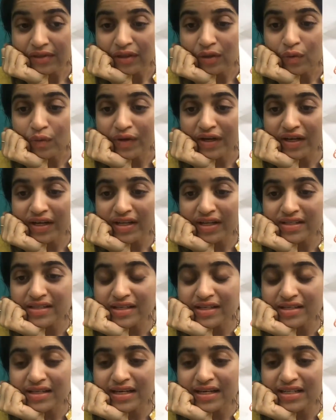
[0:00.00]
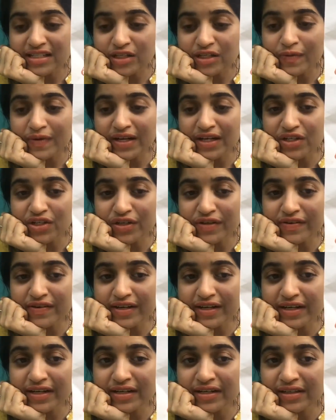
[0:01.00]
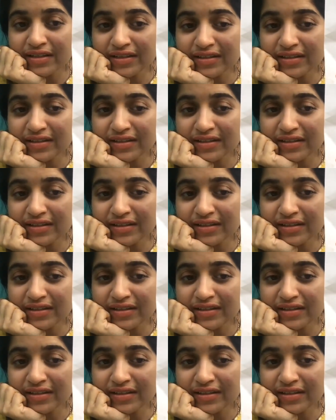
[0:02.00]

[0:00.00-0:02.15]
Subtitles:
Where is the set square, children?